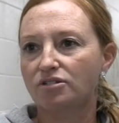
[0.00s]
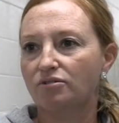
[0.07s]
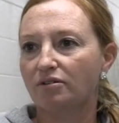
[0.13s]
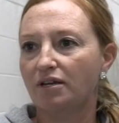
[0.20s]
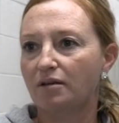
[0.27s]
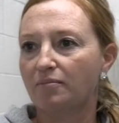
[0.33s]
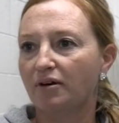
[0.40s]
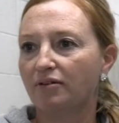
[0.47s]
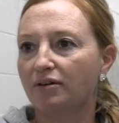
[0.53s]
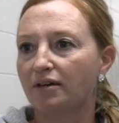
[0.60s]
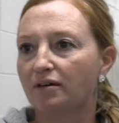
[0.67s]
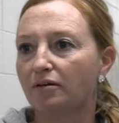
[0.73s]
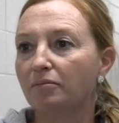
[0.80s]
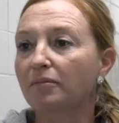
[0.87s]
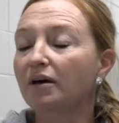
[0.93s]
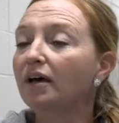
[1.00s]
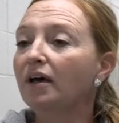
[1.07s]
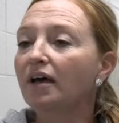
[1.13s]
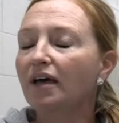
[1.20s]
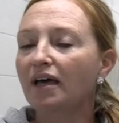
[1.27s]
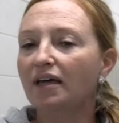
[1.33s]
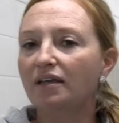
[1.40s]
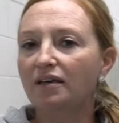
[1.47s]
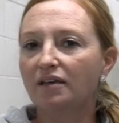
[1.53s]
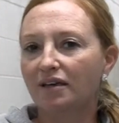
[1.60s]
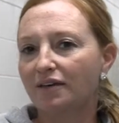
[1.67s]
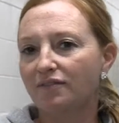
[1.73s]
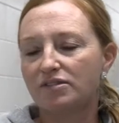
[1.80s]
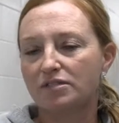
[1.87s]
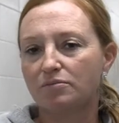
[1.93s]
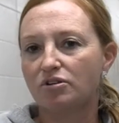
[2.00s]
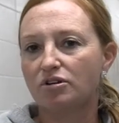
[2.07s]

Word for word: You can email him, and he can give you some